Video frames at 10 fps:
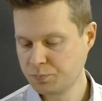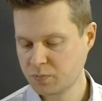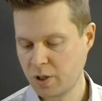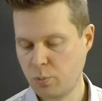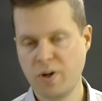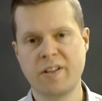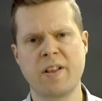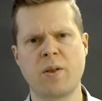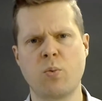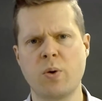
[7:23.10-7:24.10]
I
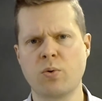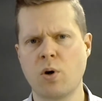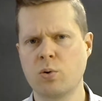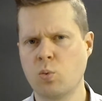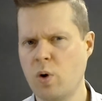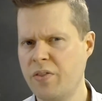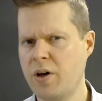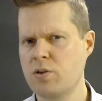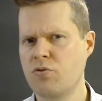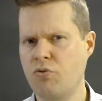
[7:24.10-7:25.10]
predicted that we would go to
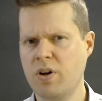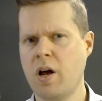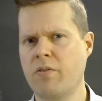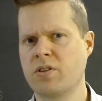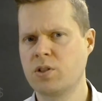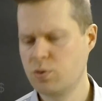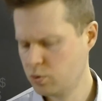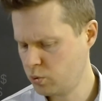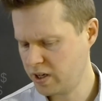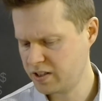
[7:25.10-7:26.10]

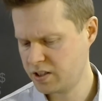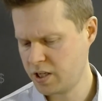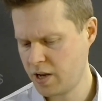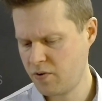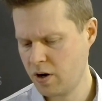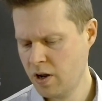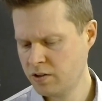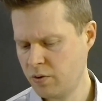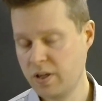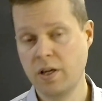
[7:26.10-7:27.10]

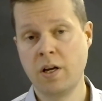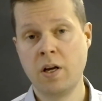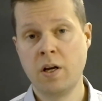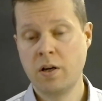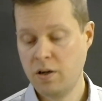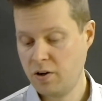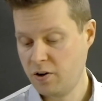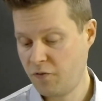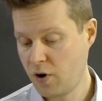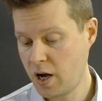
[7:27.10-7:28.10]

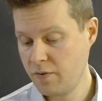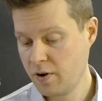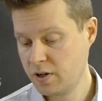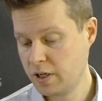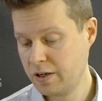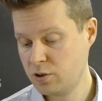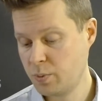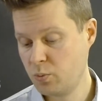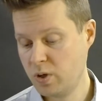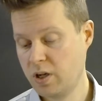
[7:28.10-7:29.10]
$1,325,
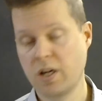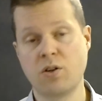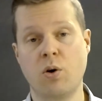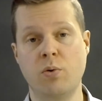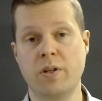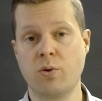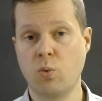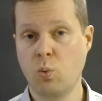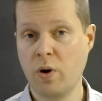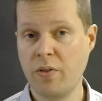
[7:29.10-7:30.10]
but we got only to
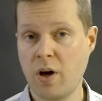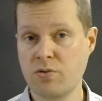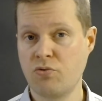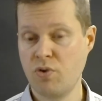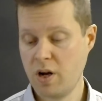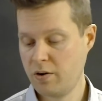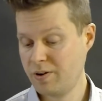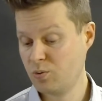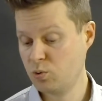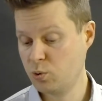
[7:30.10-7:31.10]

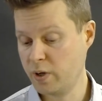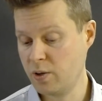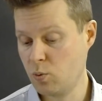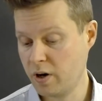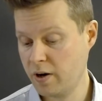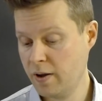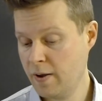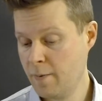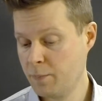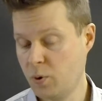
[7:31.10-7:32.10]

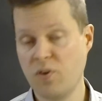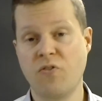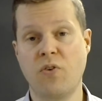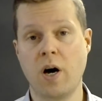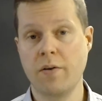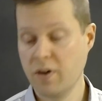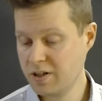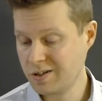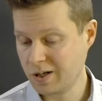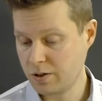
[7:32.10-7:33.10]

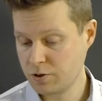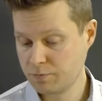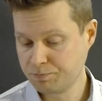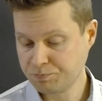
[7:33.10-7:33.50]
$1,321.5.